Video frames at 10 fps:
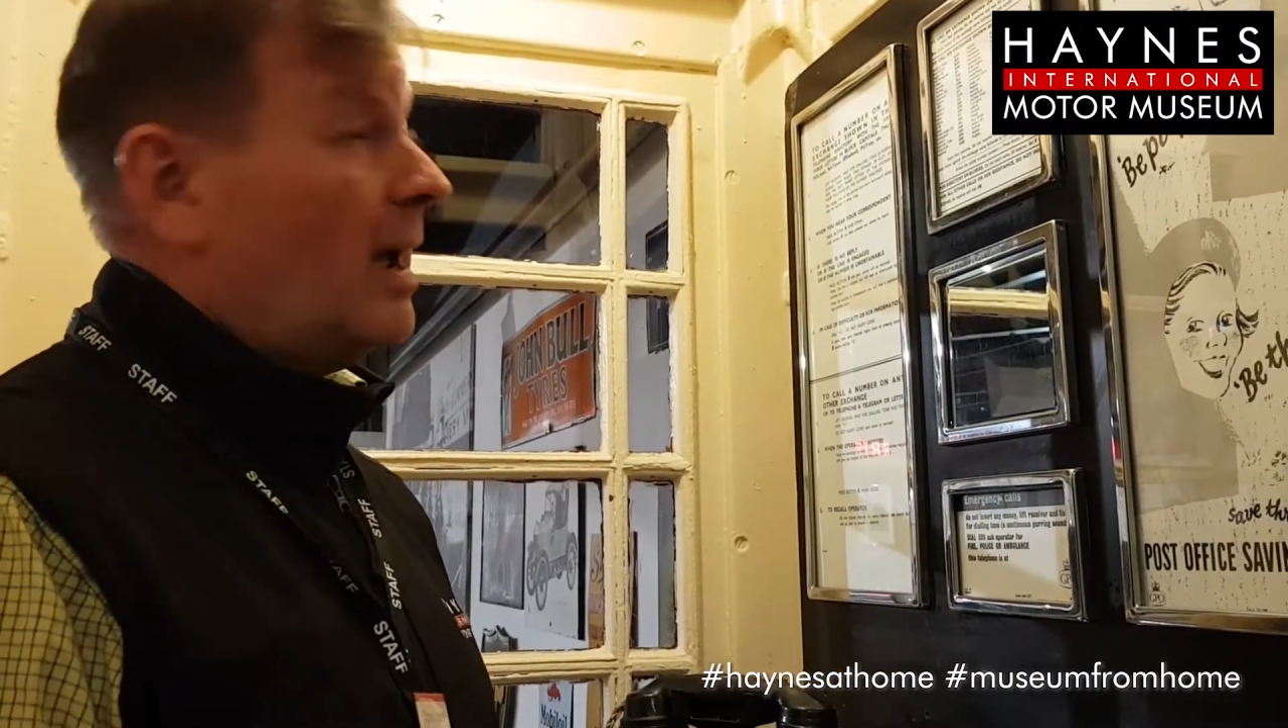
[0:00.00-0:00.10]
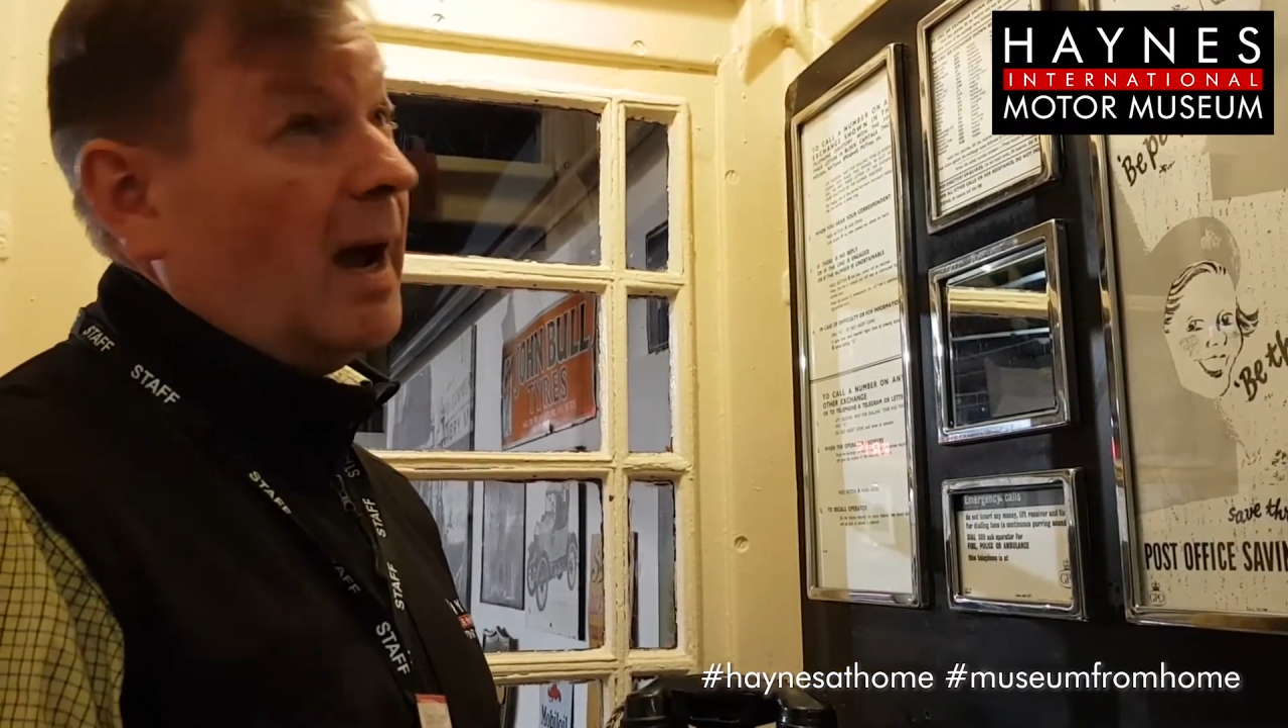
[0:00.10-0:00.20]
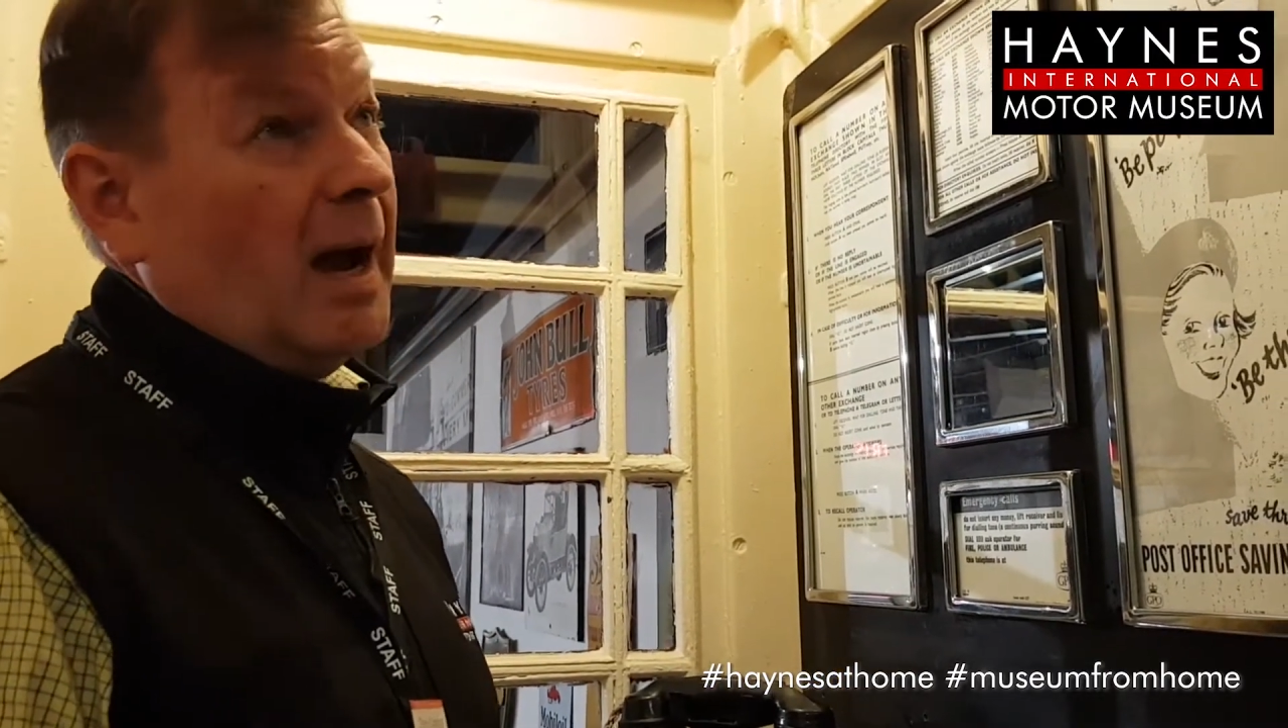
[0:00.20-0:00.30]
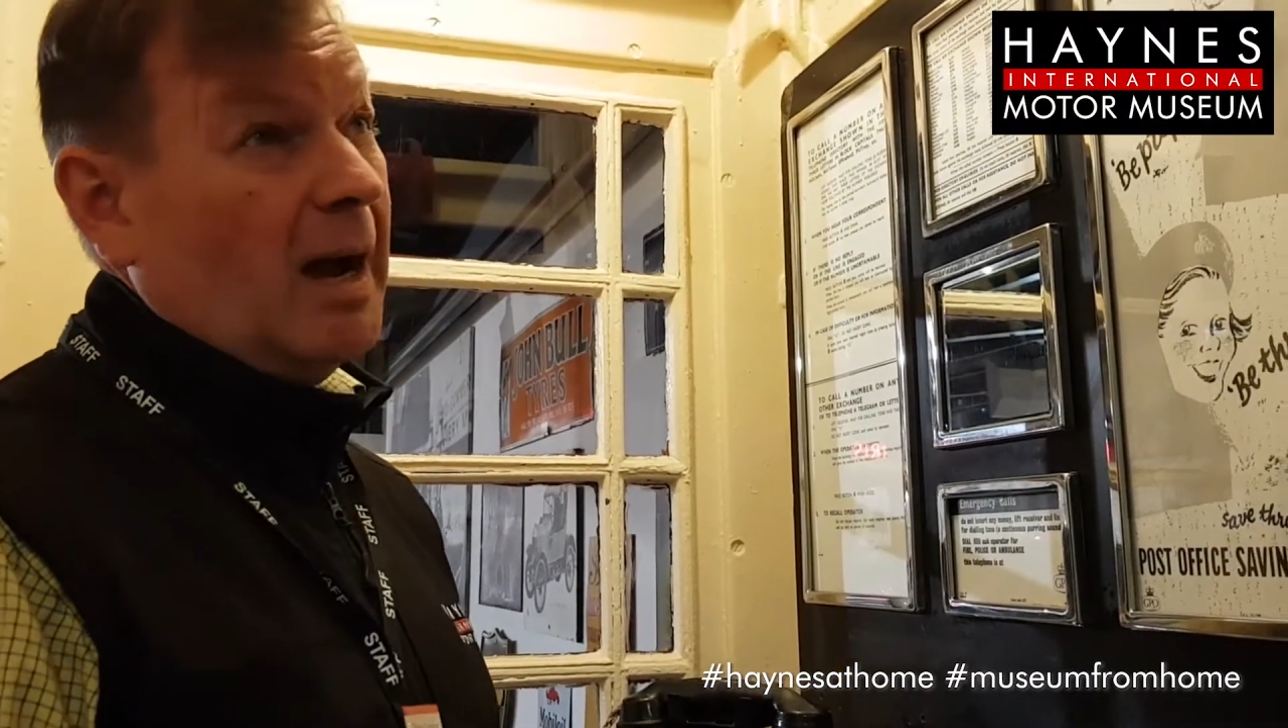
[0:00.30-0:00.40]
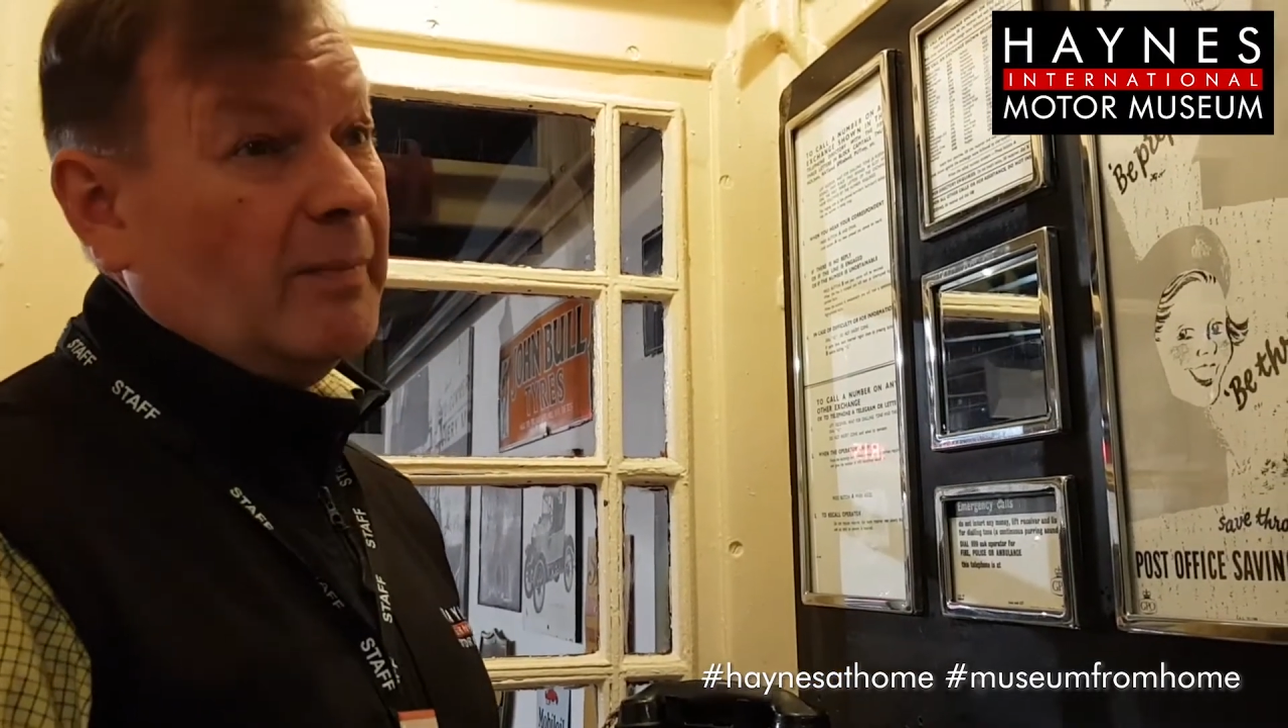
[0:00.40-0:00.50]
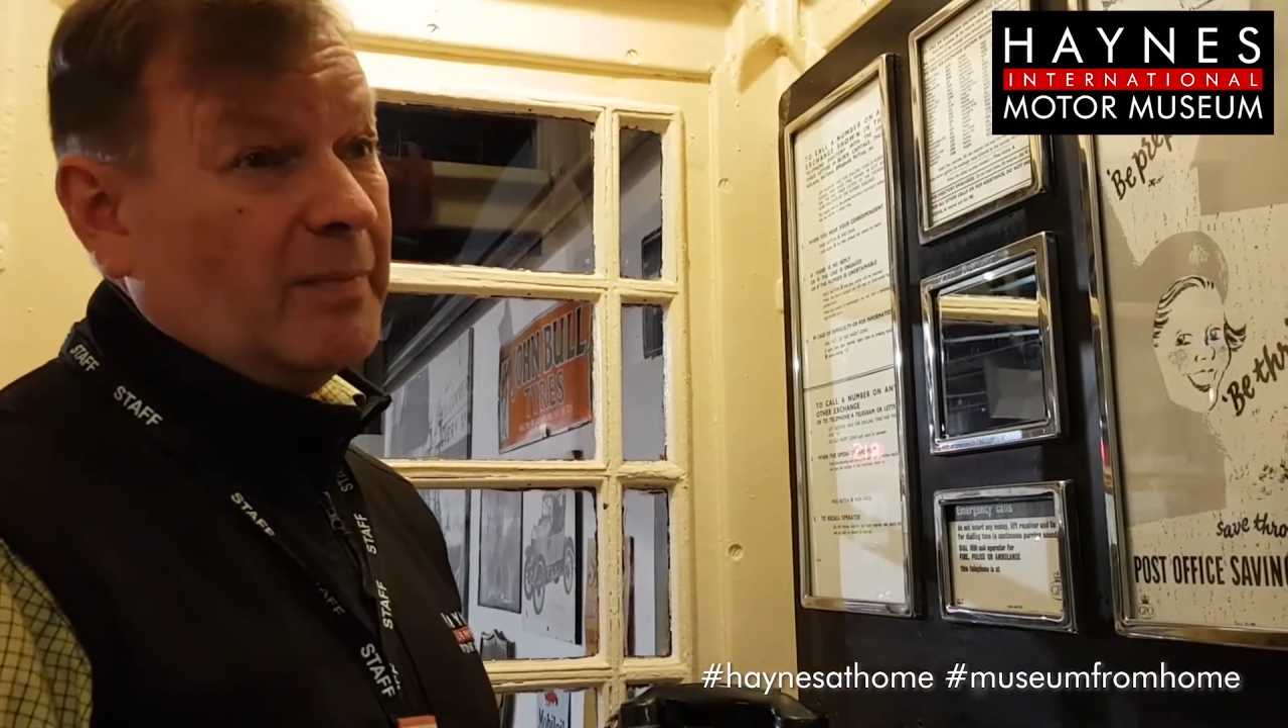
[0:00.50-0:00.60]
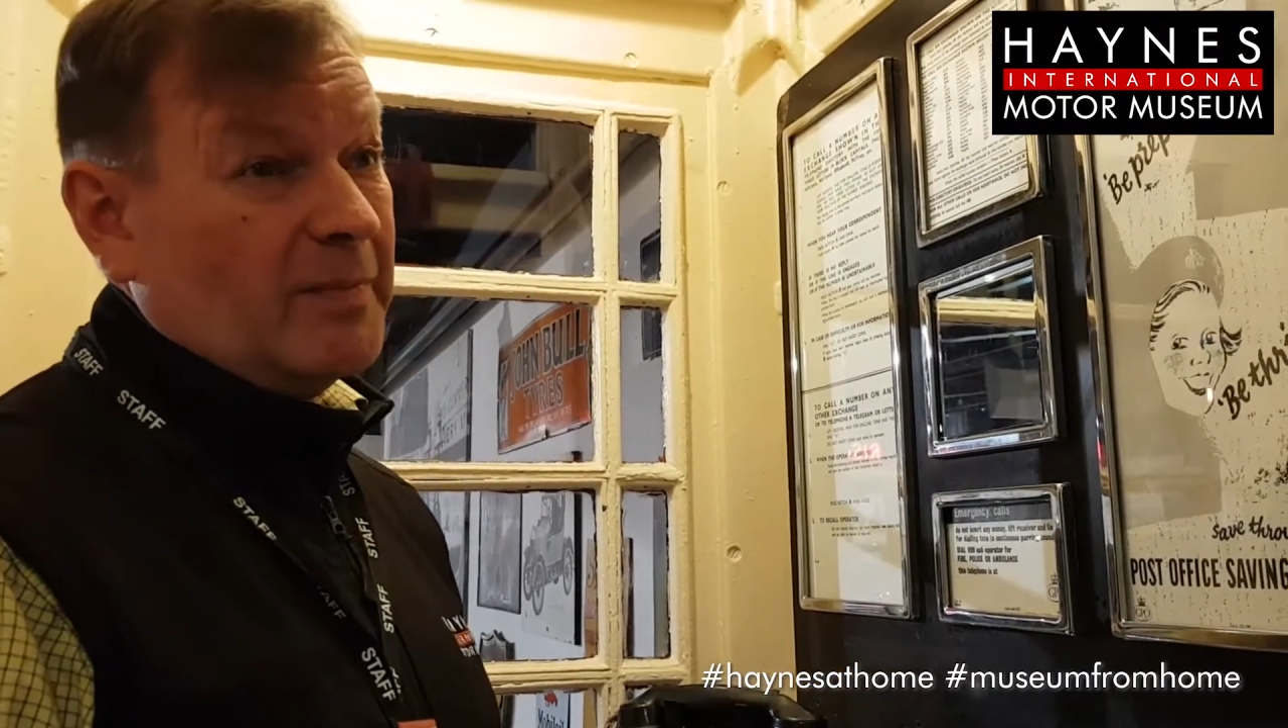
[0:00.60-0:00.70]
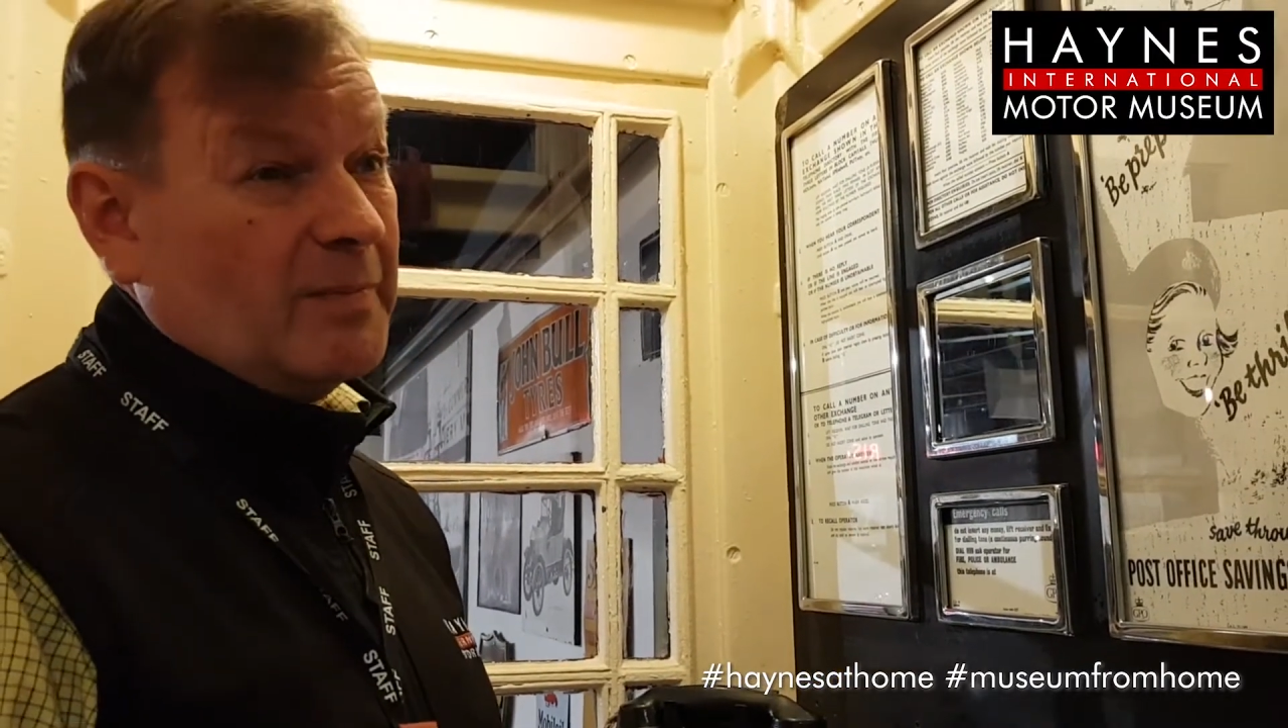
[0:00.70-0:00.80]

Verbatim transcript: Um,